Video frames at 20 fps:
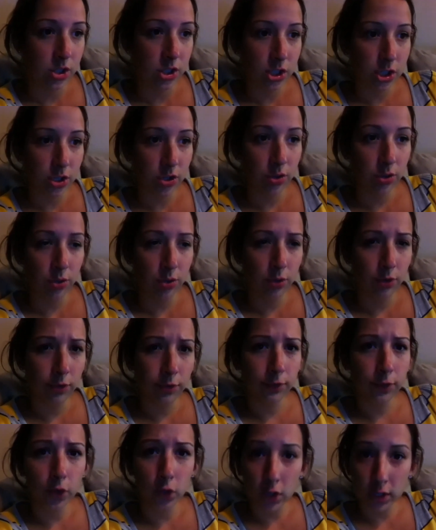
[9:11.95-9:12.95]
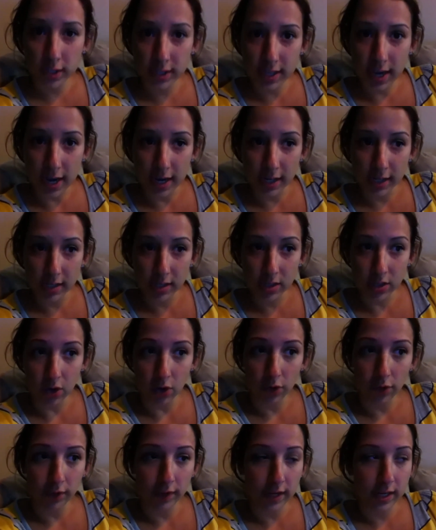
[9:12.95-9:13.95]
2 full-size
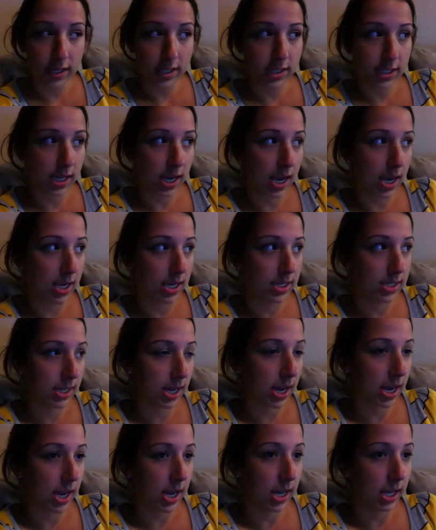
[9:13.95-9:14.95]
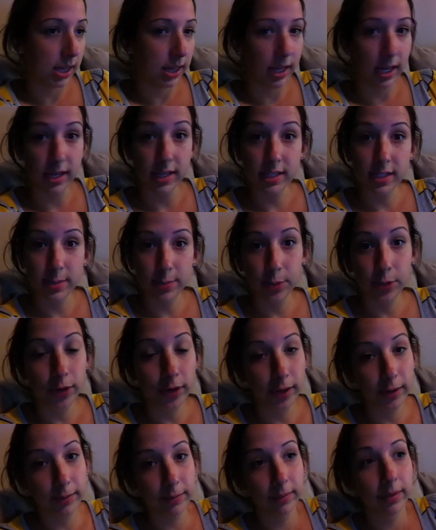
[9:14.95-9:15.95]
sofas and a lazy
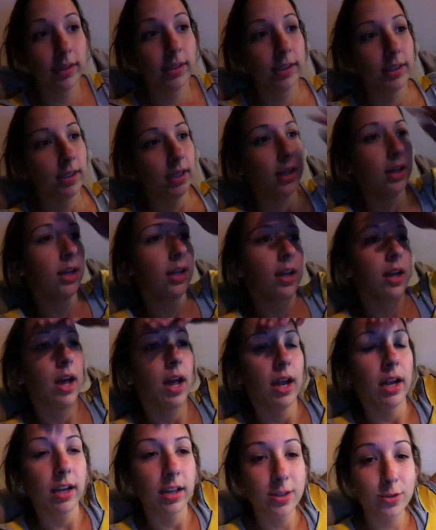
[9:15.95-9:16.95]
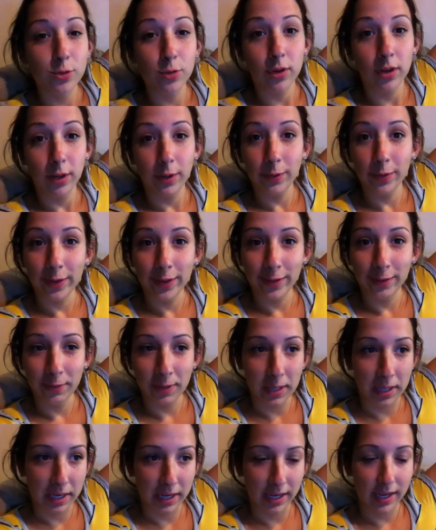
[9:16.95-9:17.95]
boy, and it's really really
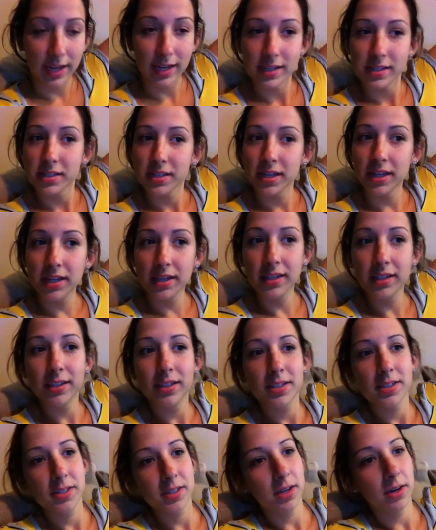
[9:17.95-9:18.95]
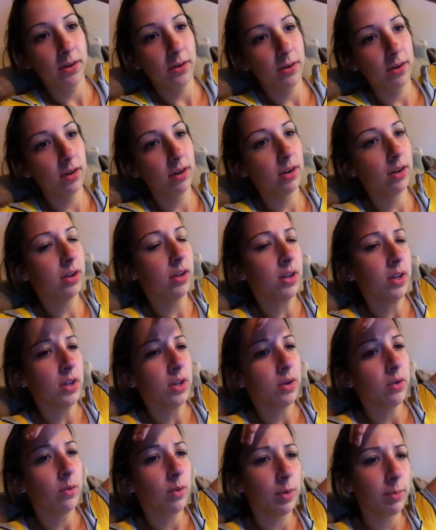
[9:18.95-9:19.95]
really nice. So
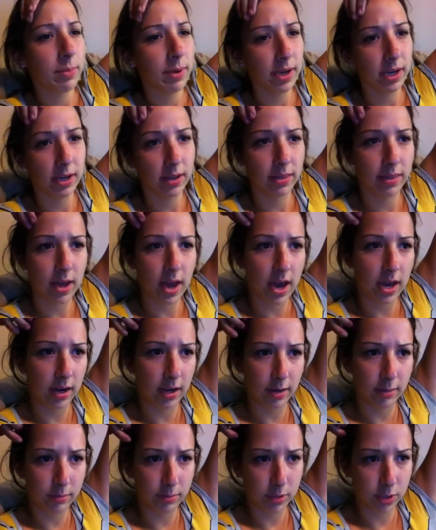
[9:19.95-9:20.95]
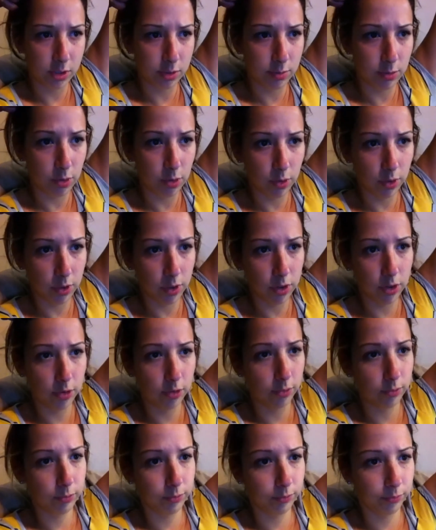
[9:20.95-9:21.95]
we pick that up
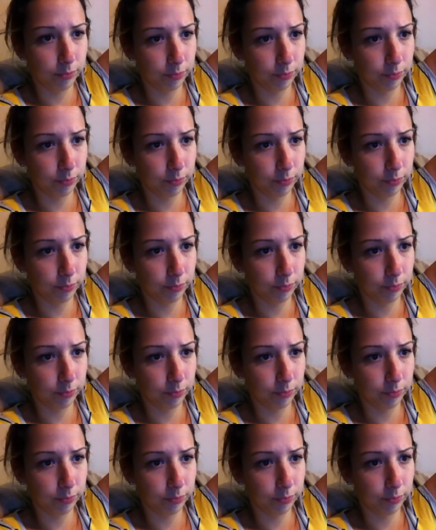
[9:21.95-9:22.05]
tomorrow.